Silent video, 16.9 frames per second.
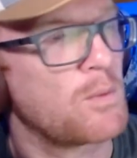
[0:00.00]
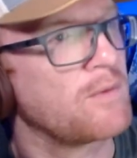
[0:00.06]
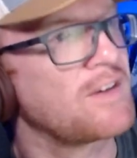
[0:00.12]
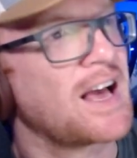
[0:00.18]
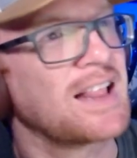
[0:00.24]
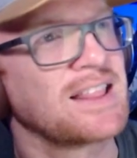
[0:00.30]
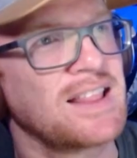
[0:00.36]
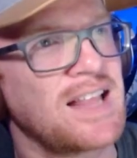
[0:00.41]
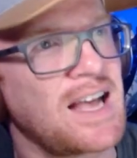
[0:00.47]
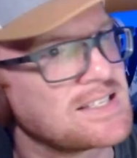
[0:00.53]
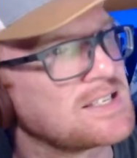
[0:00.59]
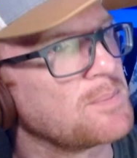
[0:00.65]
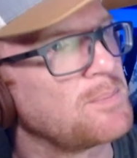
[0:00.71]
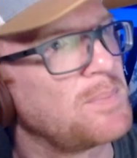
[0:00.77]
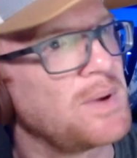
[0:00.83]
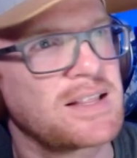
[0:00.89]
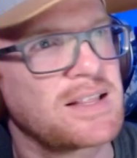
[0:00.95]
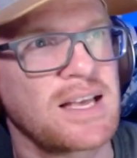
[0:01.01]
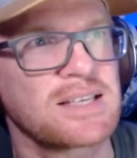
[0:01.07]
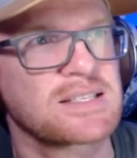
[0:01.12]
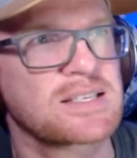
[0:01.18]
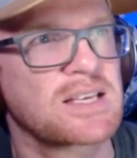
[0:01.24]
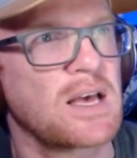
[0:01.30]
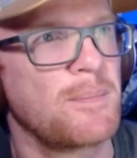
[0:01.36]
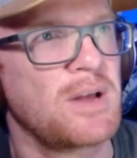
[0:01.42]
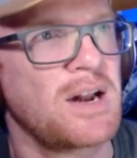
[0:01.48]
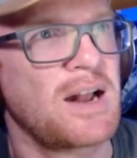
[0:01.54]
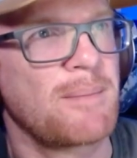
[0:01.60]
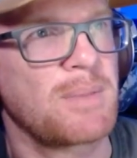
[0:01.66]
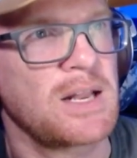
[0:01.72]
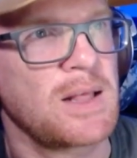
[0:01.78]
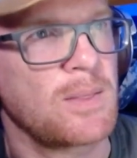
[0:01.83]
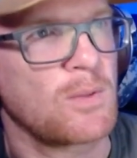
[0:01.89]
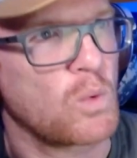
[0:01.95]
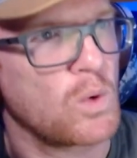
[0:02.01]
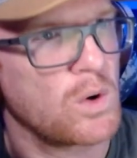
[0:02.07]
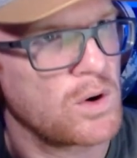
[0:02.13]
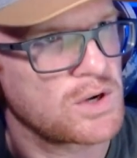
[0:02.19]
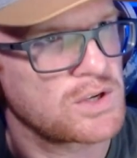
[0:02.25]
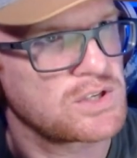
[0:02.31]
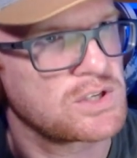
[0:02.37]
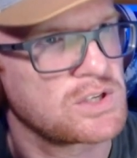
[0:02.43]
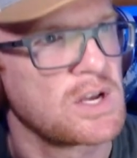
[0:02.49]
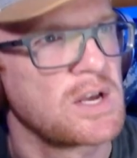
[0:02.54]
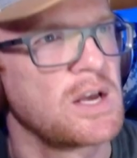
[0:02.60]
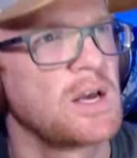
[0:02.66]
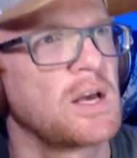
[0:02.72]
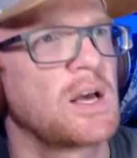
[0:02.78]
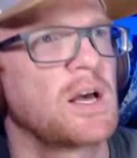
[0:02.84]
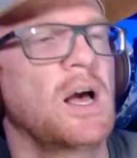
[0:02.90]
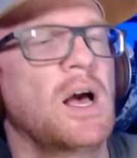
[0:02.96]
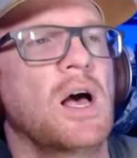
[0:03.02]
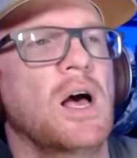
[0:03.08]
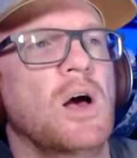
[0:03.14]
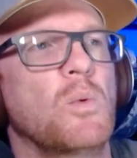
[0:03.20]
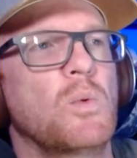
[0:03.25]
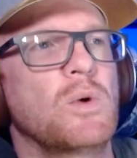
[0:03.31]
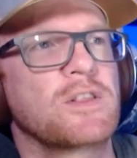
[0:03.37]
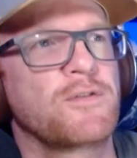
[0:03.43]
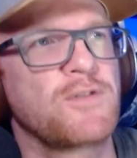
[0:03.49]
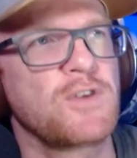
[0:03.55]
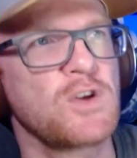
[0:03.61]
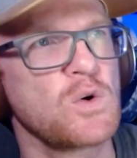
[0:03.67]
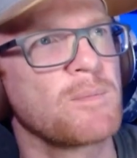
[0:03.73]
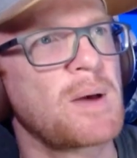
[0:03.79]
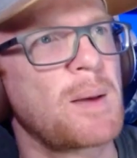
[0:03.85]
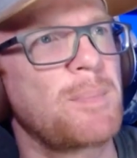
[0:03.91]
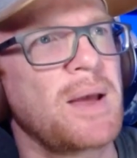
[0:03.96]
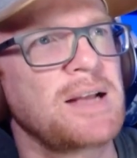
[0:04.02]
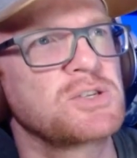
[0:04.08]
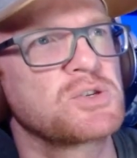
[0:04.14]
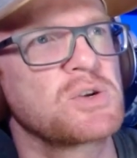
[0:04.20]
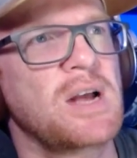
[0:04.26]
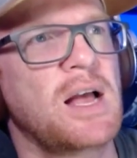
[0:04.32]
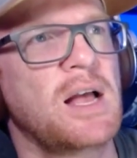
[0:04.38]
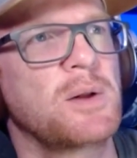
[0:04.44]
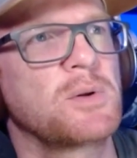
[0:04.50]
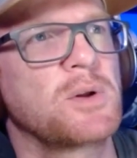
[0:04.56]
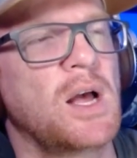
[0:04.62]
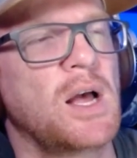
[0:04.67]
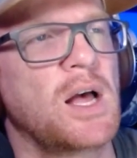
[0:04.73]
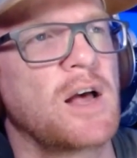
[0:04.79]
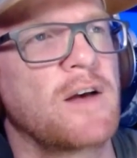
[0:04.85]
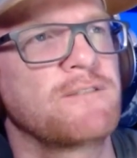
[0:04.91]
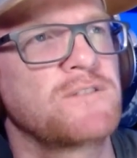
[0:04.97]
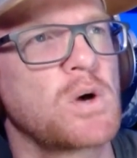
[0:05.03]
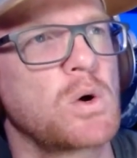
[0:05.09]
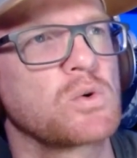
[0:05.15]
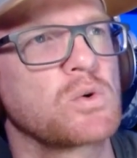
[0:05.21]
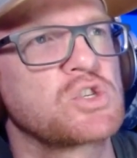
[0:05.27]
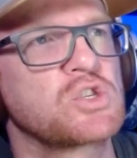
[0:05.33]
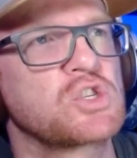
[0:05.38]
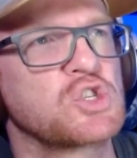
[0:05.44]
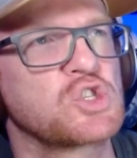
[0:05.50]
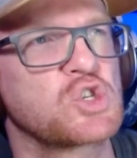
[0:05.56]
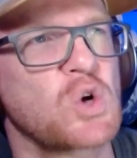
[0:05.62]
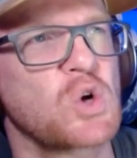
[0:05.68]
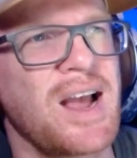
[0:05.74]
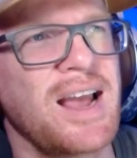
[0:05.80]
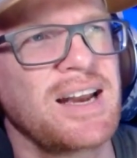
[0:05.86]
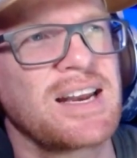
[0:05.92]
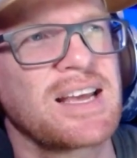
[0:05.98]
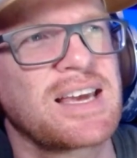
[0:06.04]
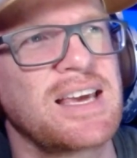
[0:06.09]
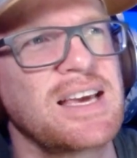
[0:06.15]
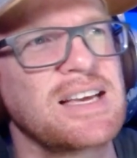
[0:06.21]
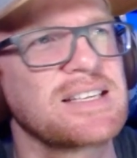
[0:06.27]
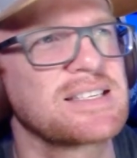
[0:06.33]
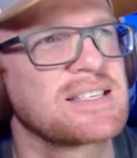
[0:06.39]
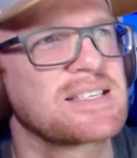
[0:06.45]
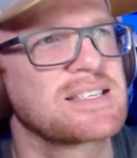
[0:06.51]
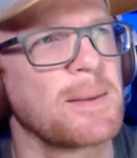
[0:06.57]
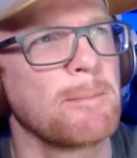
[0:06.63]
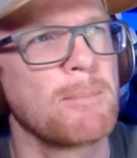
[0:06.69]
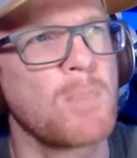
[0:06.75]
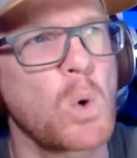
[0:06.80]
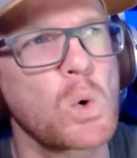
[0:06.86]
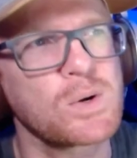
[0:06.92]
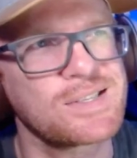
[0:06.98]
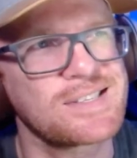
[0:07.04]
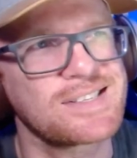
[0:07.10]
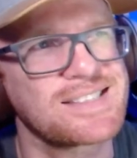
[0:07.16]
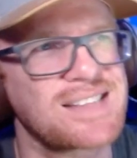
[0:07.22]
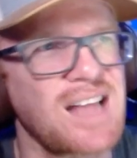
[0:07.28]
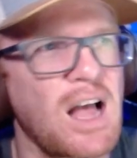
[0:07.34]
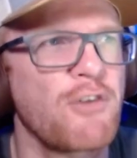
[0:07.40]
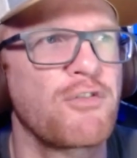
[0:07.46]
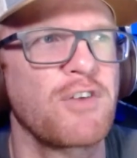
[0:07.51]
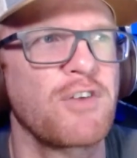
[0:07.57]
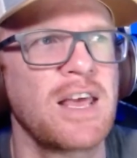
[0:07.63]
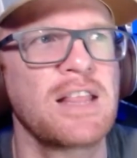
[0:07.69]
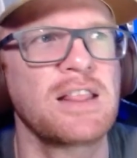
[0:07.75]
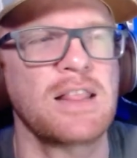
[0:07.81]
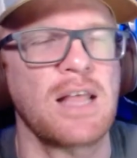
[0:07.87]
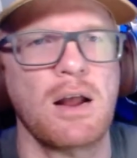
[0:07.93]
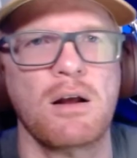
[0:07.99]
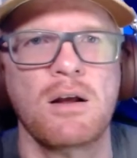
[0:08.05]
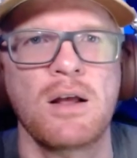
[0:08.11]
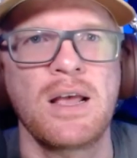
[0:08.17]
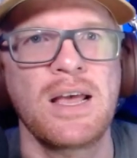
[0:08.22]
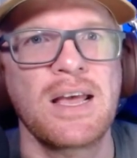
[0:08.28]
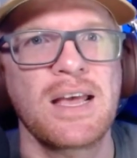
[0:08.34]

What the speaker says: We've got lots of big things coming. I've been in the works with a few of my Patreon folks, just trying to get some more stuff in there.